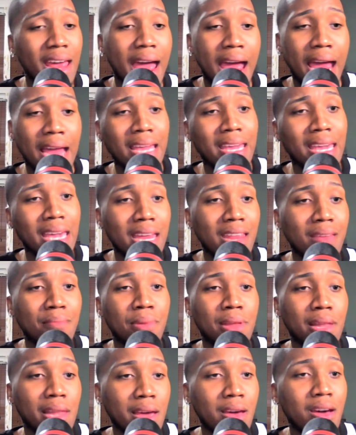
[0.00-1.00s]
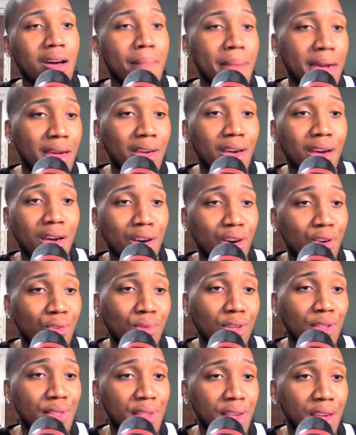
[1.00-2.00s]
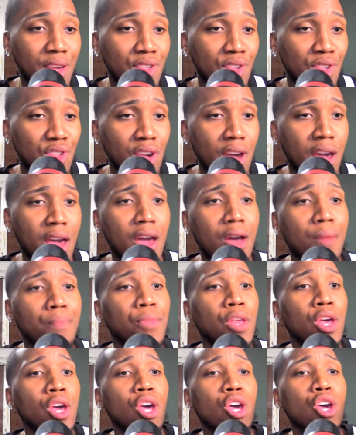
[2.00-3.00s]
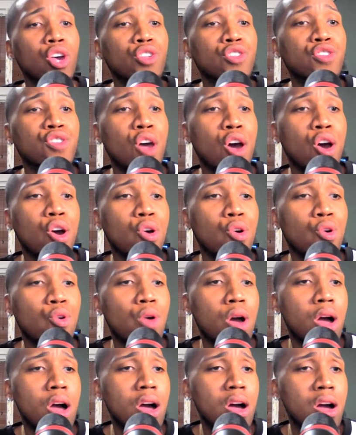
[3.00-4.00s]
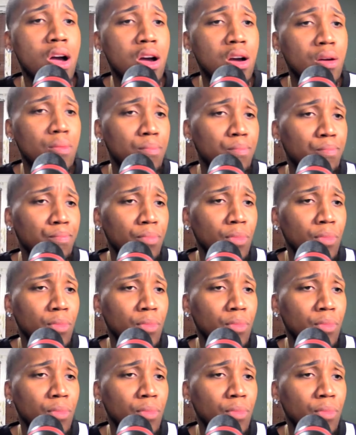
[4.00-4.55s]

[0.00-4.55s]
I get it, but let her make her own decision, child so um,